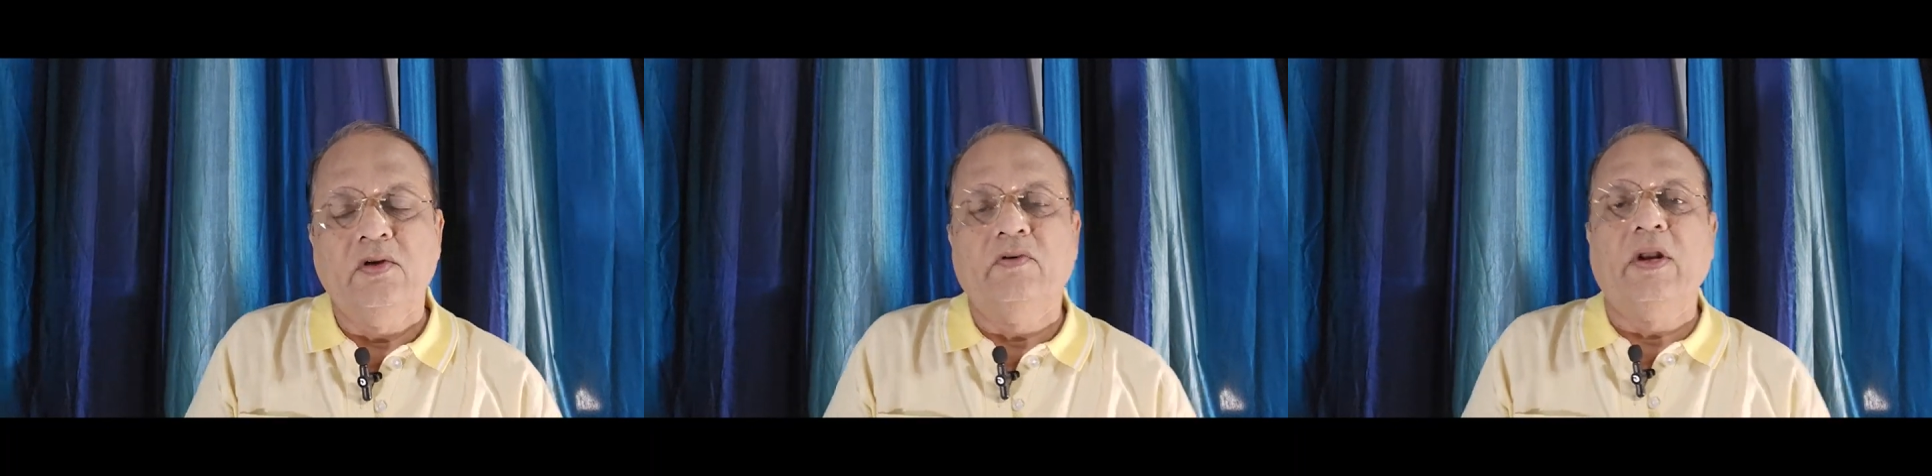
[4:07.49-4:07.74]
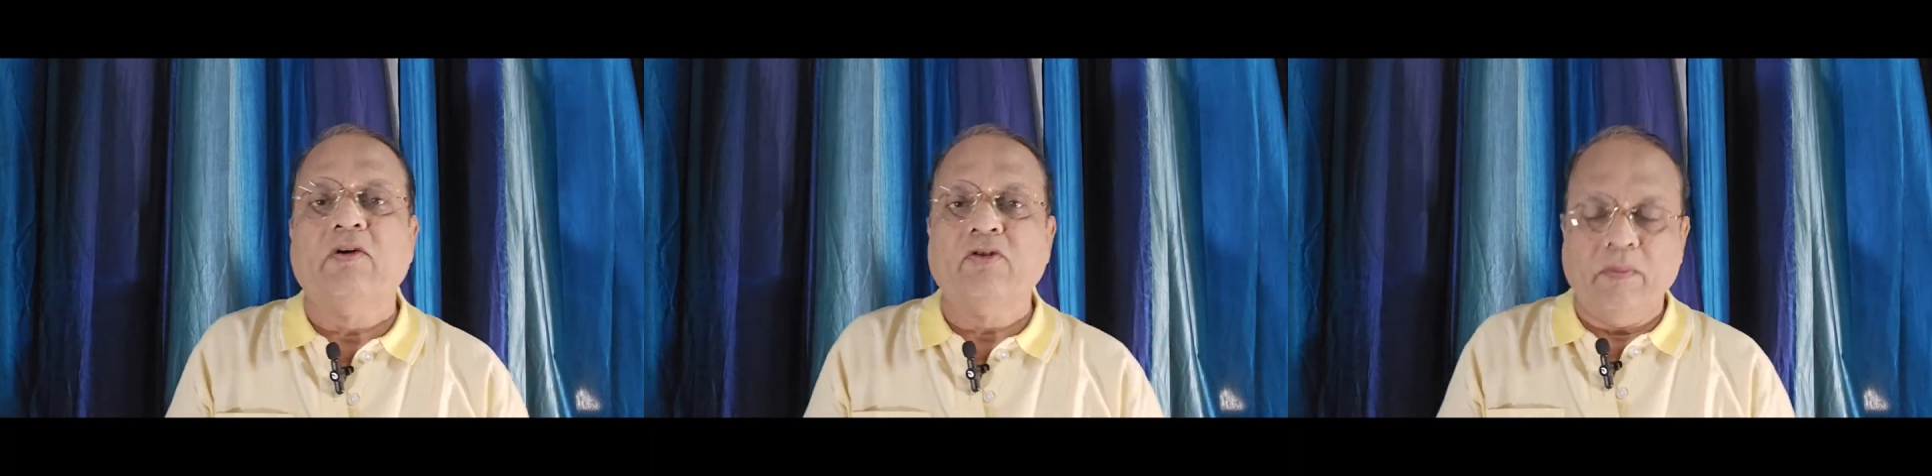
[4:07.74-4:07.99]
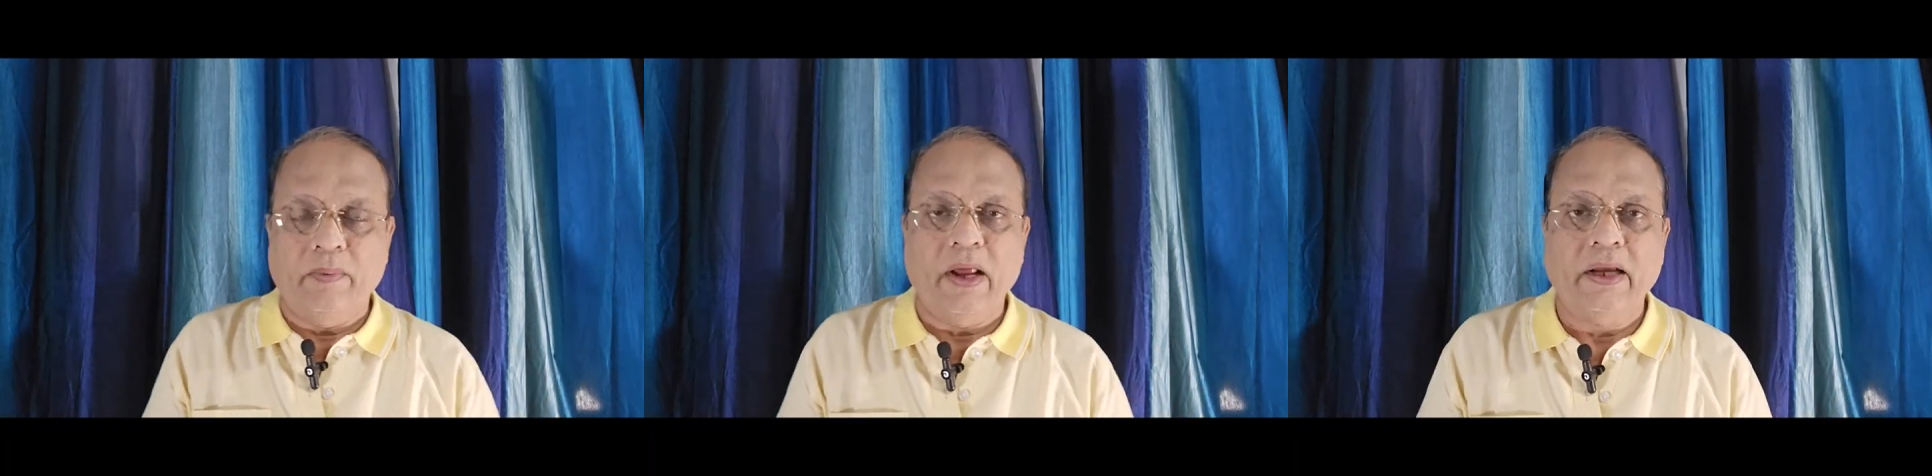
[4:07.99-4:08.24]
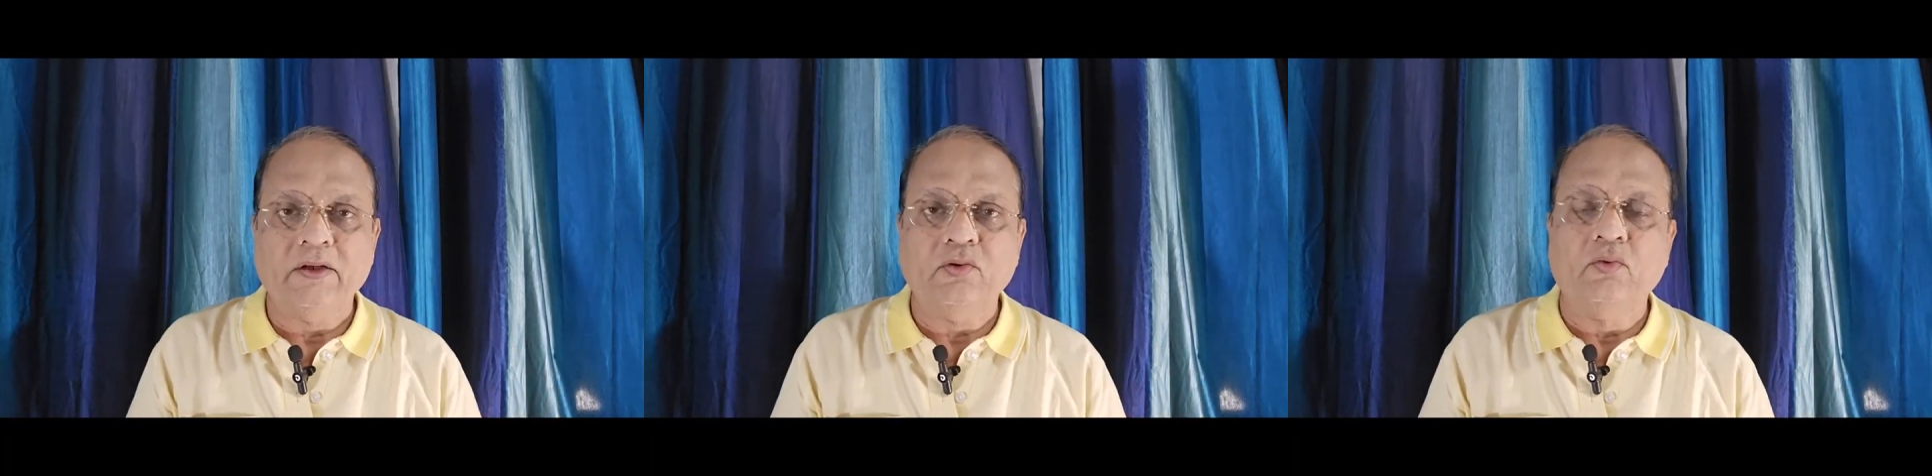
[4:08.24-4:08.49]
You will have to
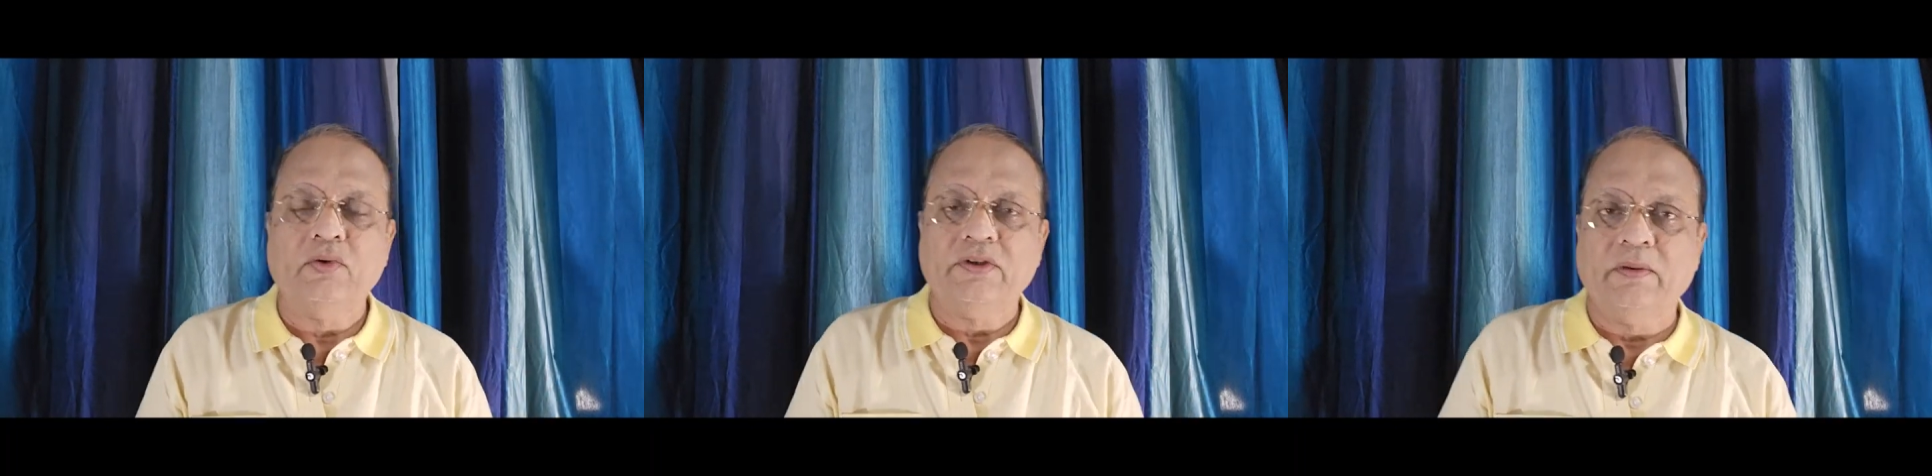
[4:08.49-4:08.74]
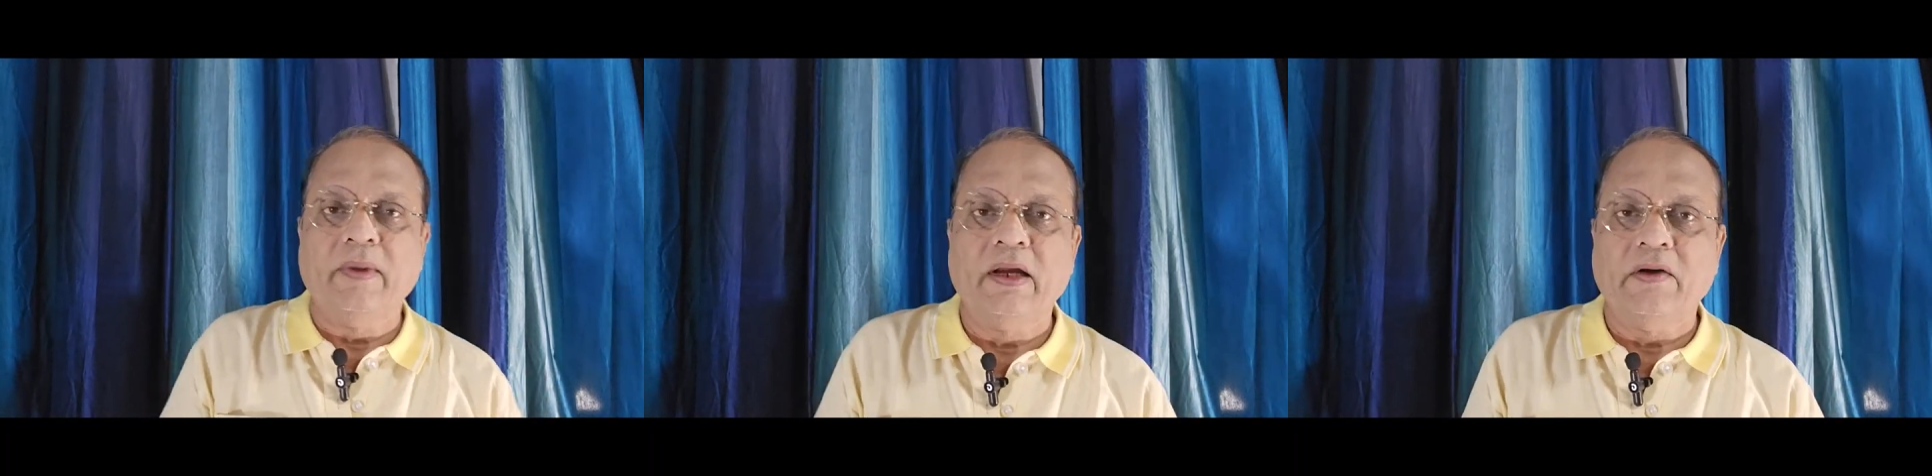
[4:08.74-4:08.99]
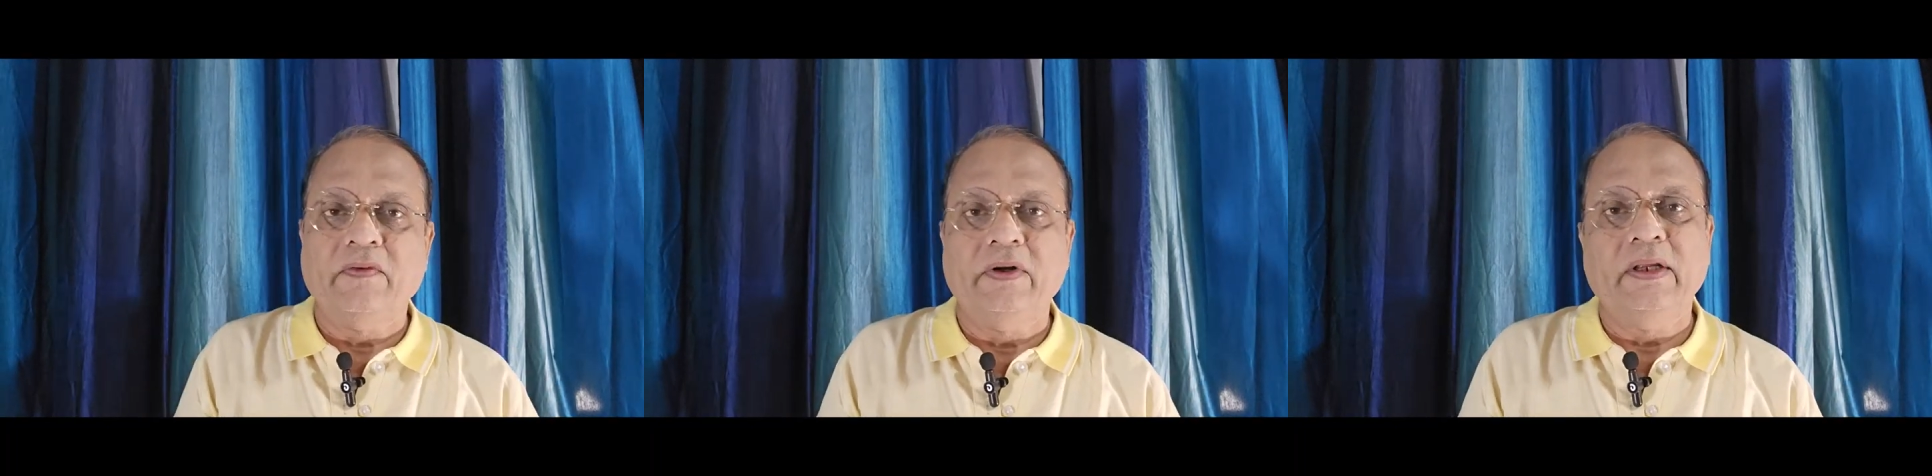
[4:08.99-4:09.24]
apply to Reserve Bank of